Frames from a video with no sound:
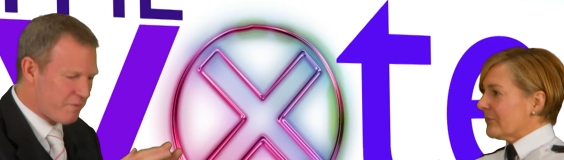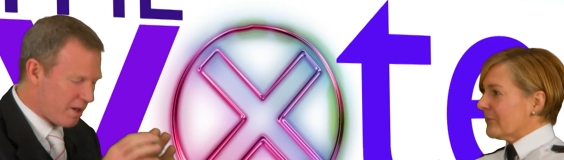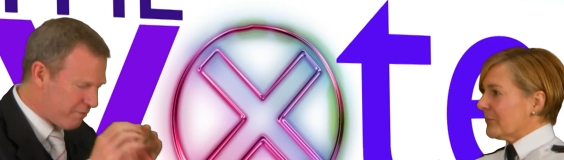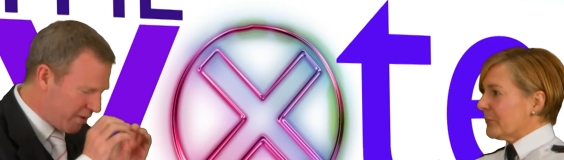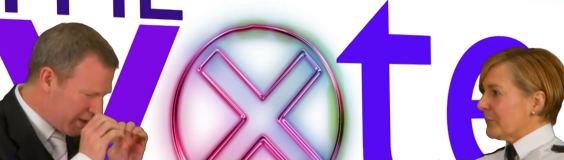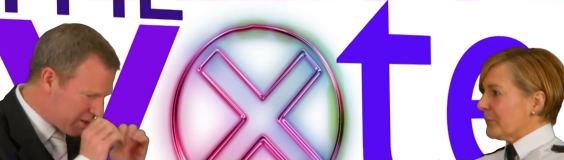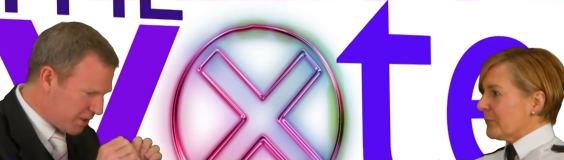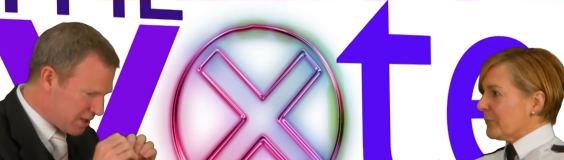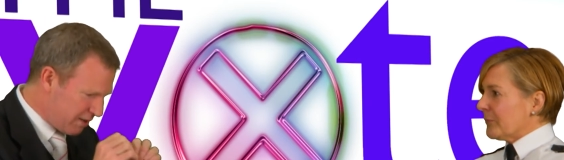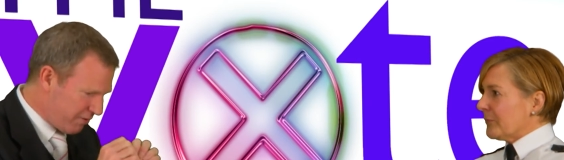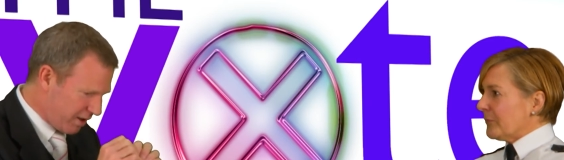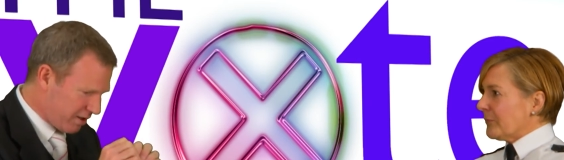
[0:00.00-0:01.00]
Speaker 1: a very
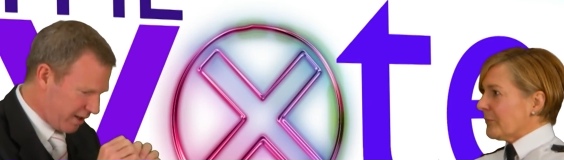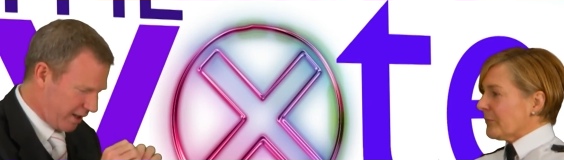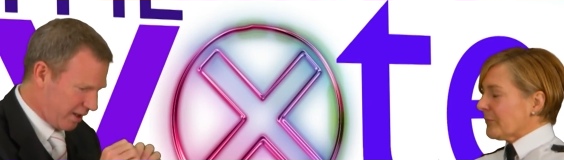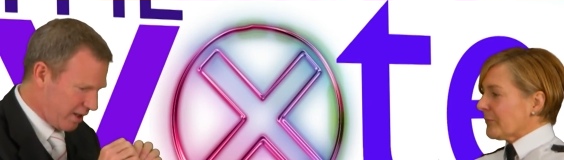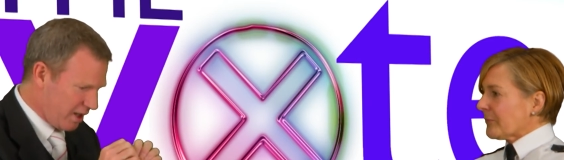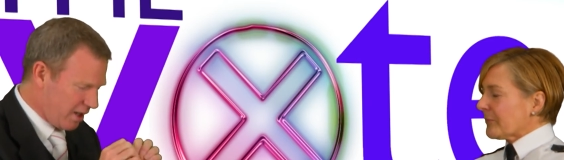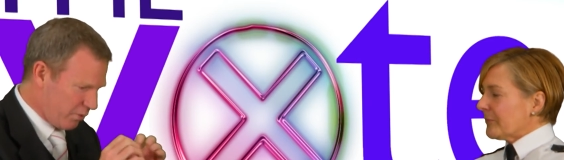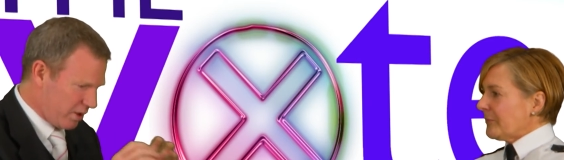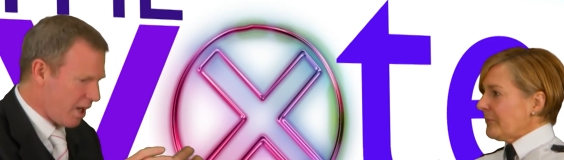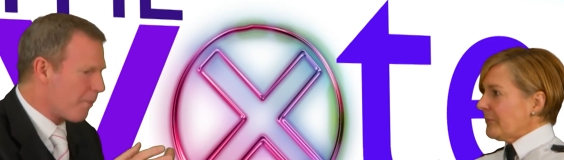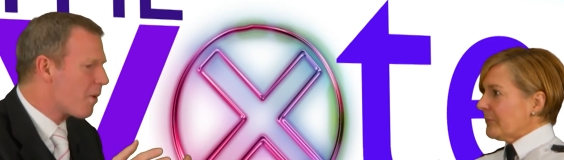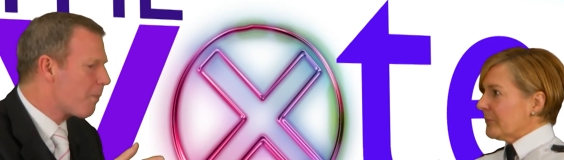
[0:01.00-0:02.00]
specific thing,
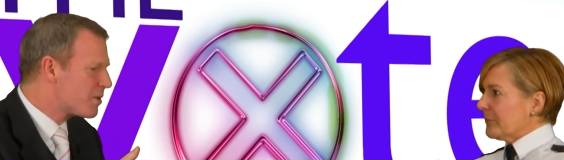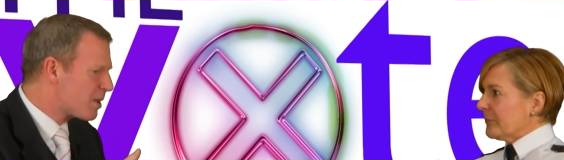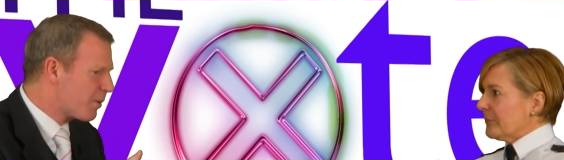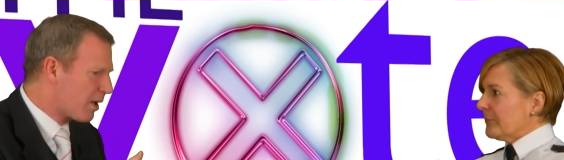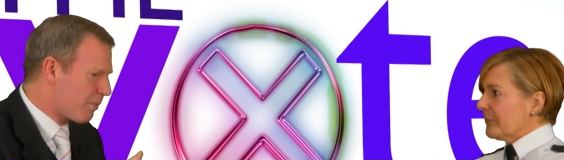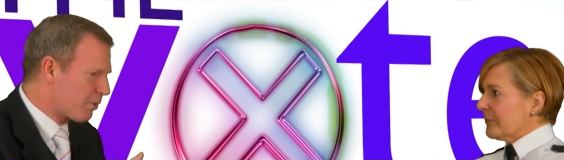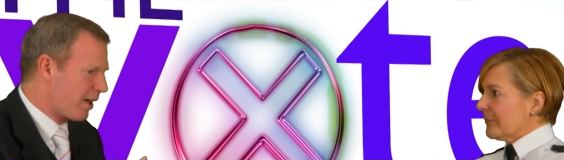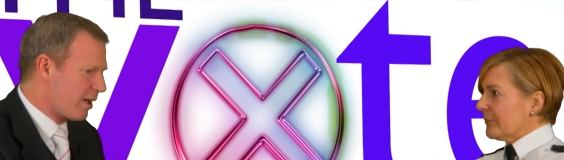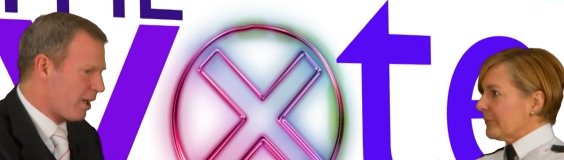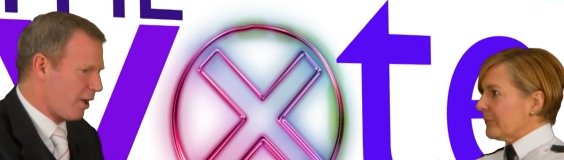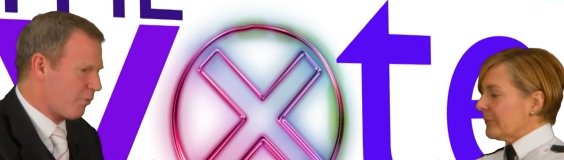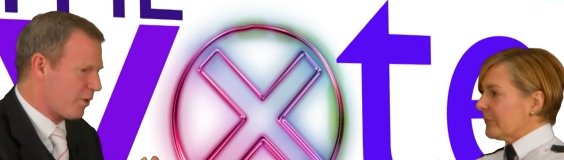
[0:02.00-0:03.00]
you know, someone like Brighton
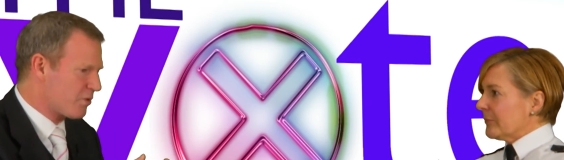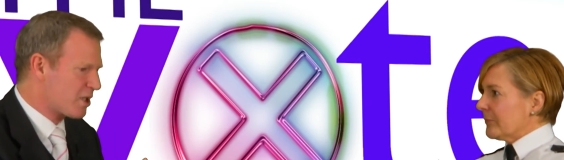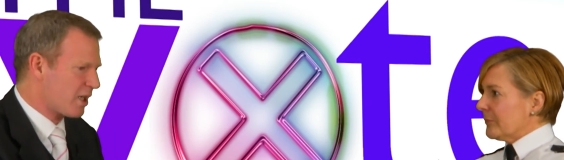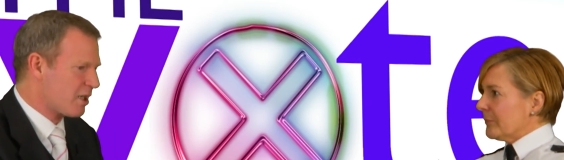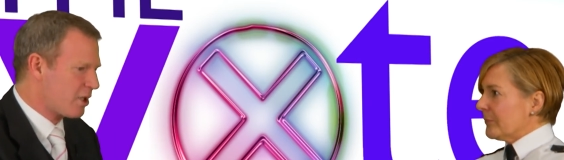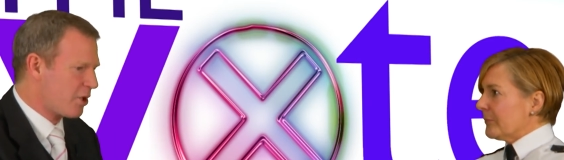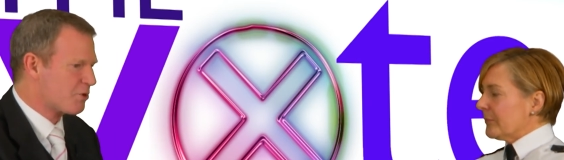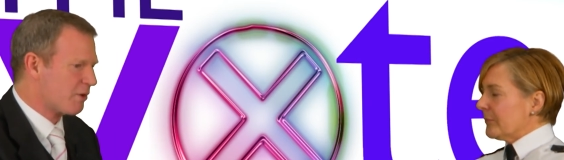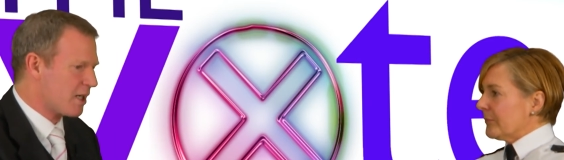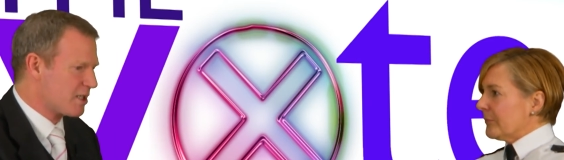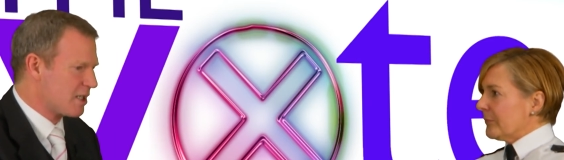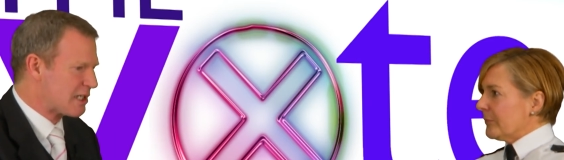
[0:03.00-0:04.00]
and Hove, we've seen a huge
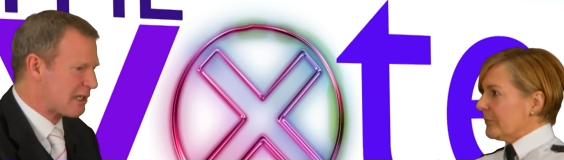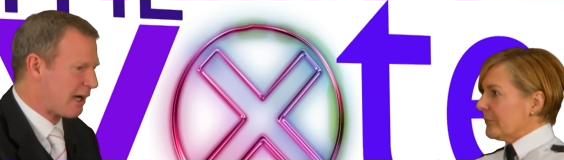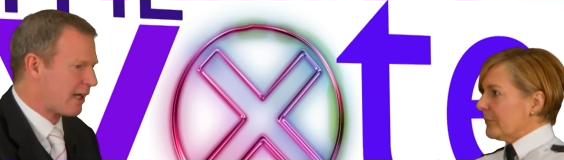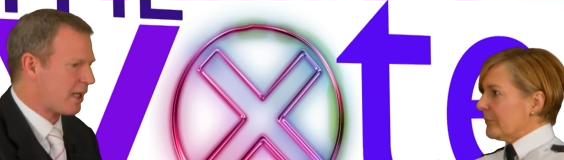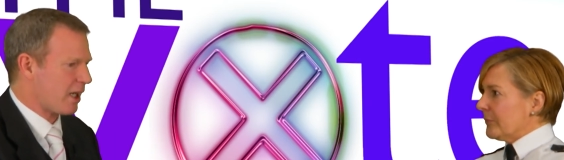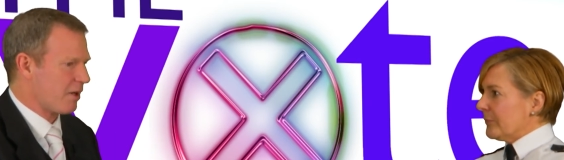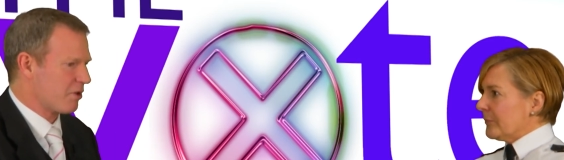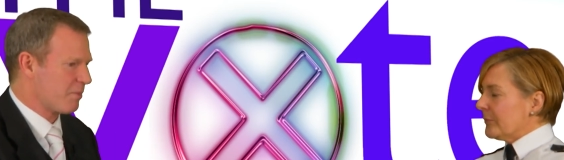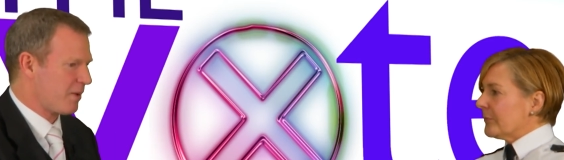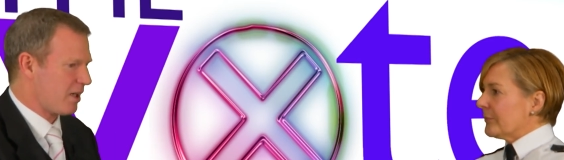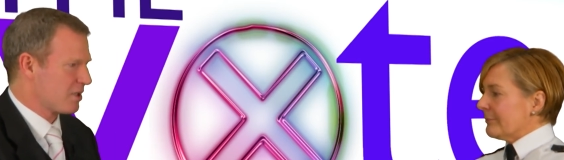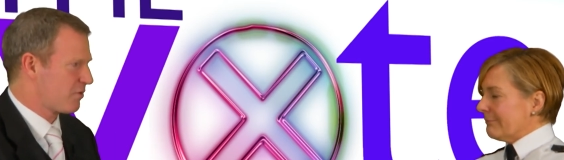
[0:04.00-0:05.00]
rise in cycling over the
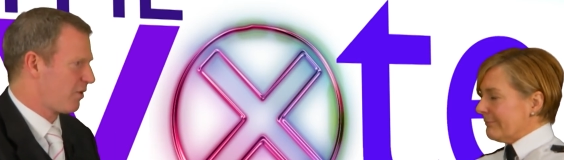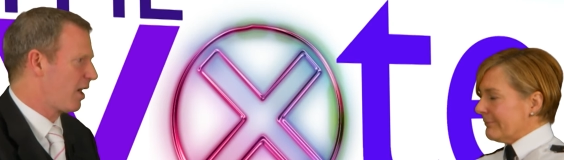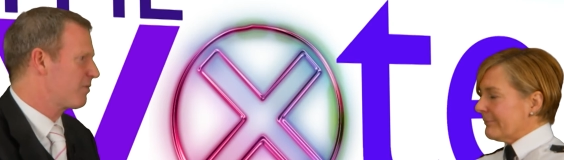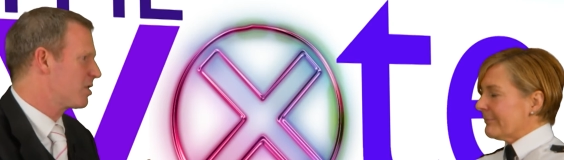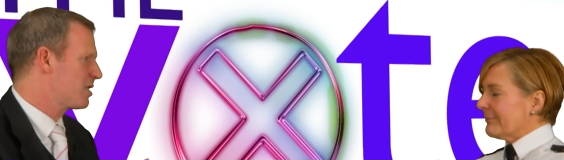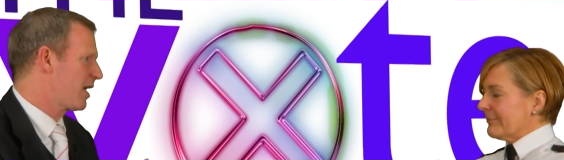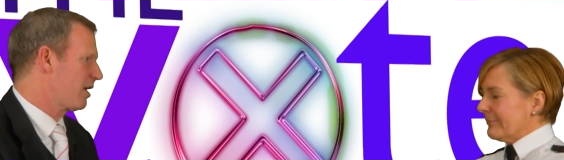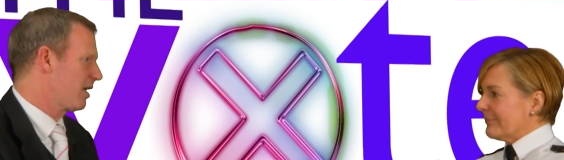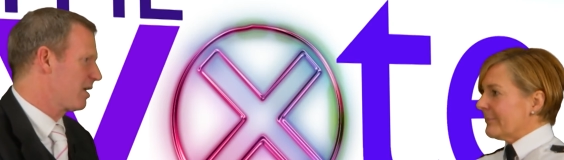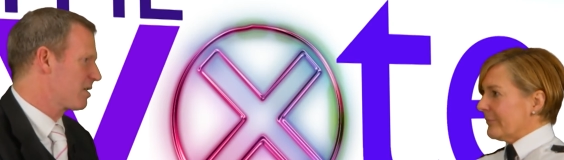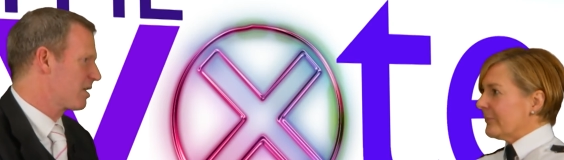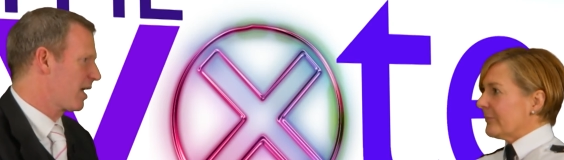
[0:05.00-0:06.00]
past five to 10
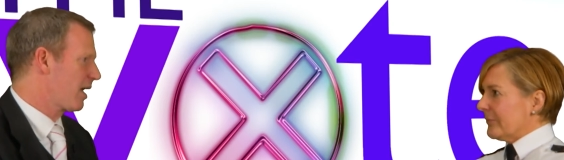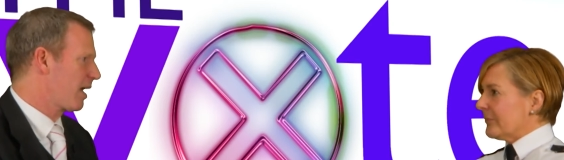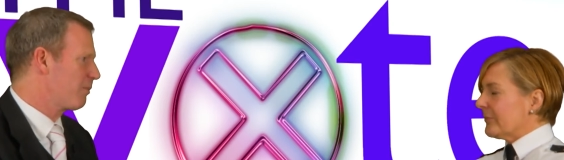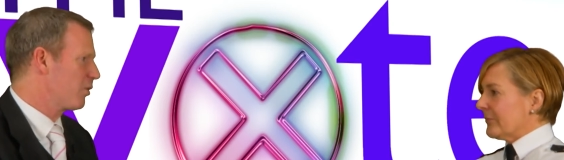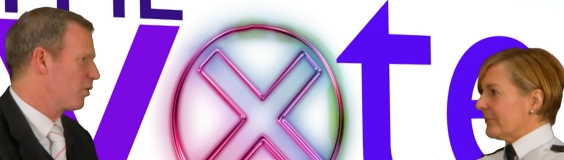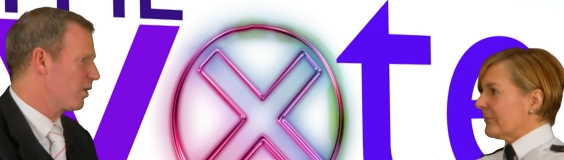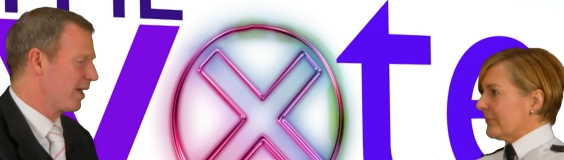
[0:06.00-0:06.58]
years and, and more.